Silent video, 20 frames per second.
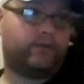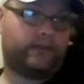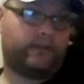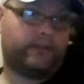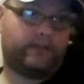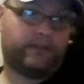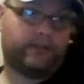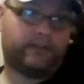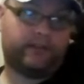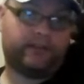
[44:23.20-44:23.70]

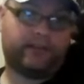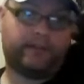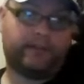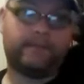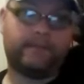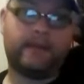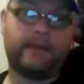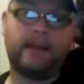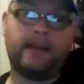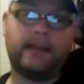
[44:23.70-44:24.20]
franchise, yeah.
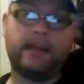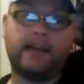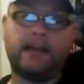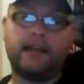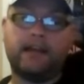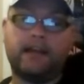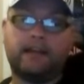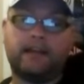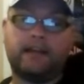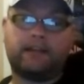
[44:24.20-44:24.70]

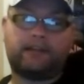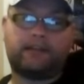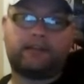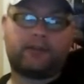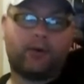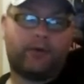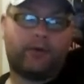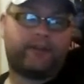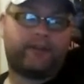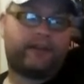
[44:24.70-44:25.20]
So
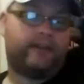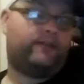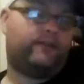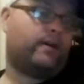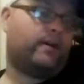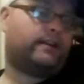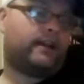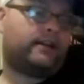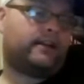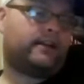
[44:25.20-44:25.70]
if you had
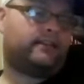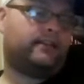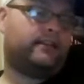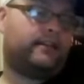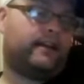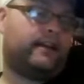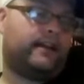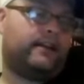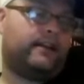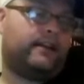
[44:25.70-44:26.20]
a
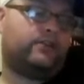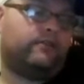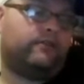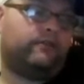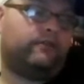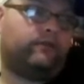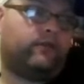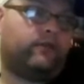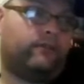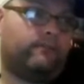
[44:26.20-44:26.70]
casting
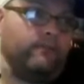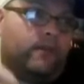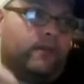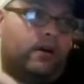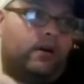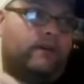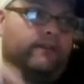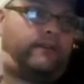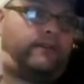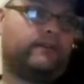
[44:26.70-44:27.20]
agent from
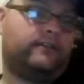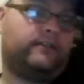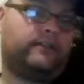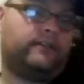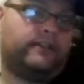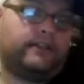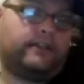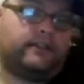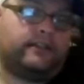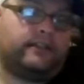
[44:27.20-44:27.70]
Marvel and
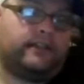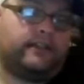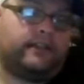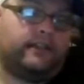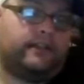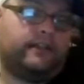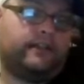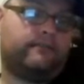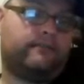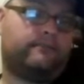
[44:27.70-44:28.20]

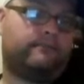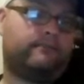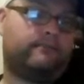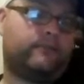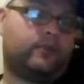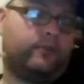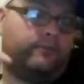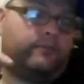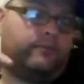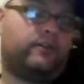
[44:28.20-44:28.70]
DC
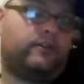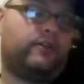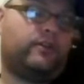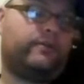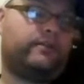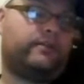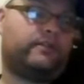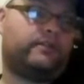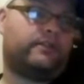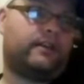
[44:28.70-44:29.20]
come to you
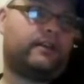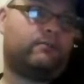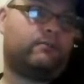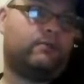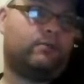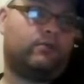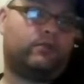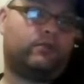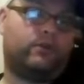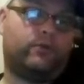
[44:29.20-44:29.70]
and say,
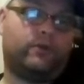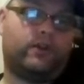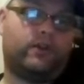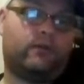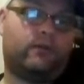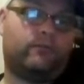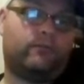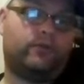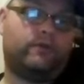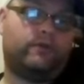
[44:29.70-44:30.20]
we want you in
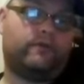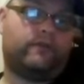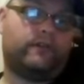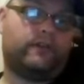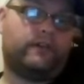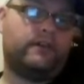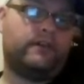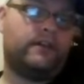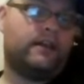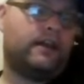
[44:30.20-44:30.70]
our
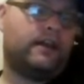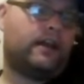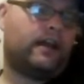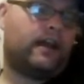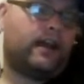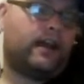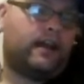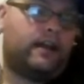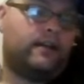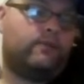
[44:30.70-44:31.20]
movie,
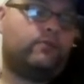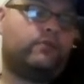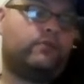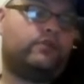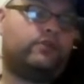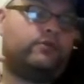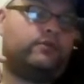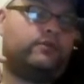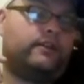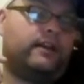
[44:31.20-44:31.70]
A,
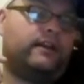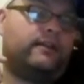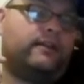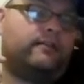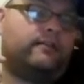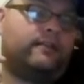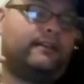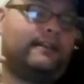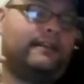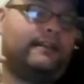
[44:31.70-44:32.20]
would you
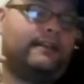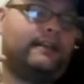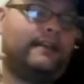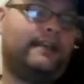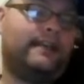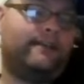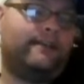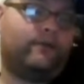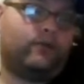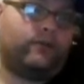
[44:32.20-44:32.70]
take
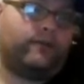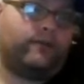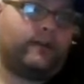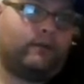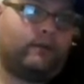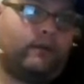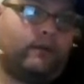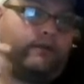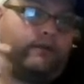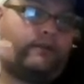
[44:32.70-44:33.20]
either of
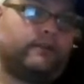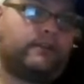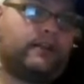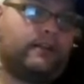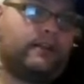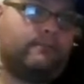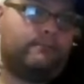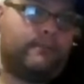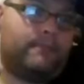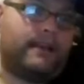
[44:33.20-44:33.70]
their offers?
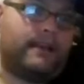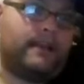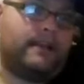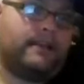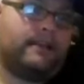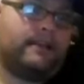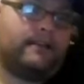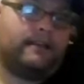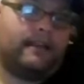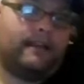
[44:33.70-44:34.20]
And
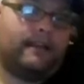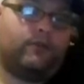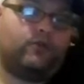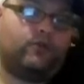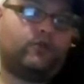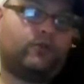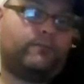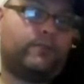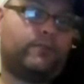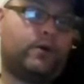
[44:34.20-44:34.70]
B, if you
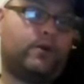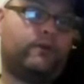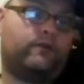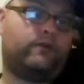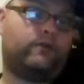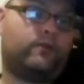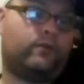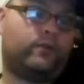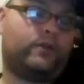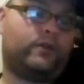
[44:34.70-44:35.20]
took
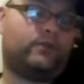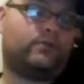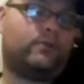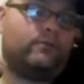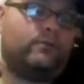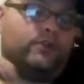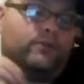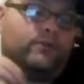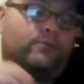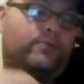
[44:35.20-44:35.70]
both, which
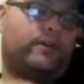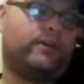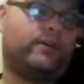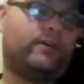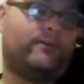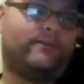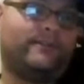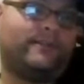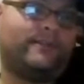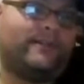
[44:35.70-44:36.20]
one would you
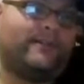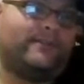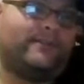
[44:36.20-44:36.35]
prioritize?